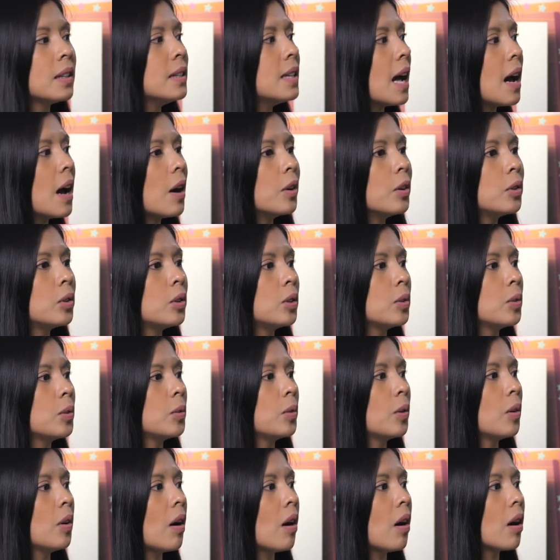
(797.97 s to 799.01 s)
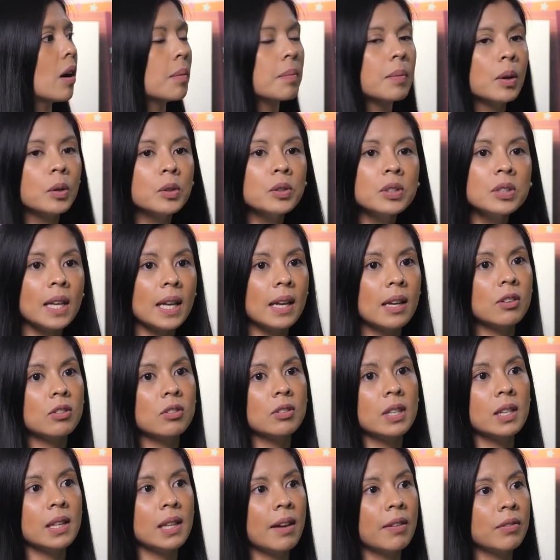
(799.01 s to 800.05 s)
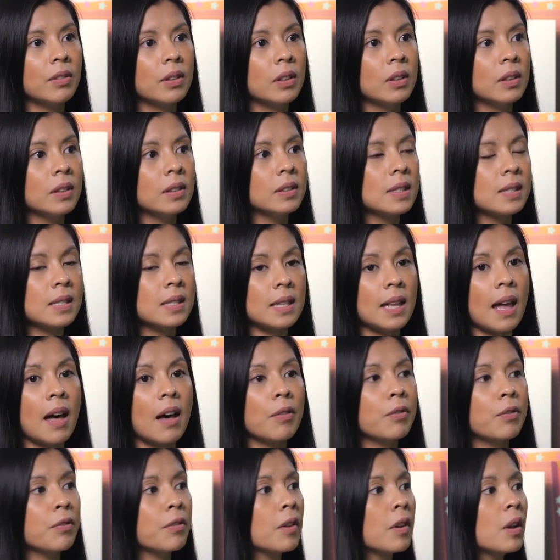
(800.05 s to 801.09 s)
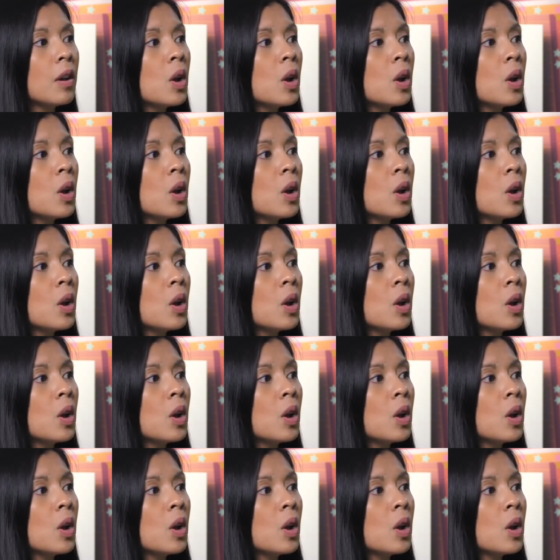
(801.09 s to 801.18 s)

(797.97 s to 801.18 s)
down to our most entry-level staff,